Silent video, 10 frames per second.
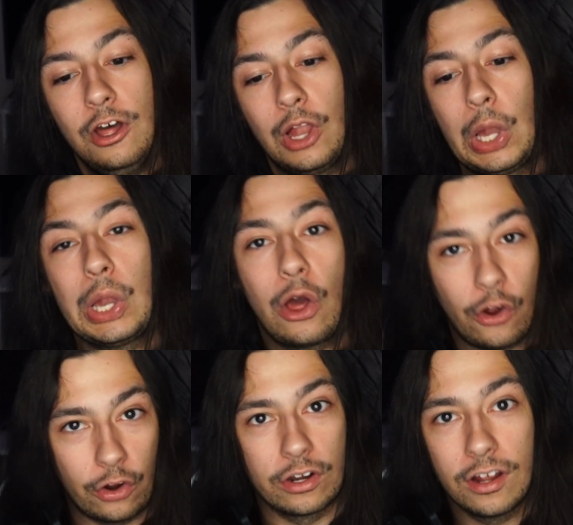
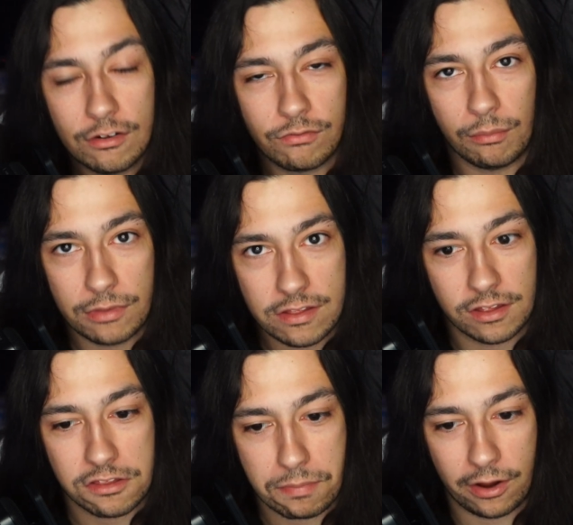learn from these
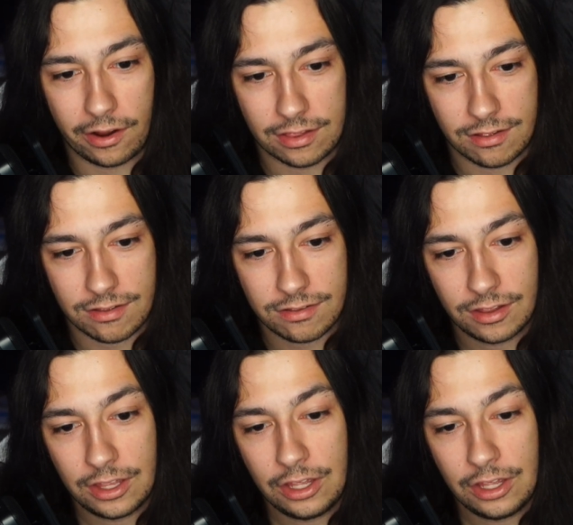experiences.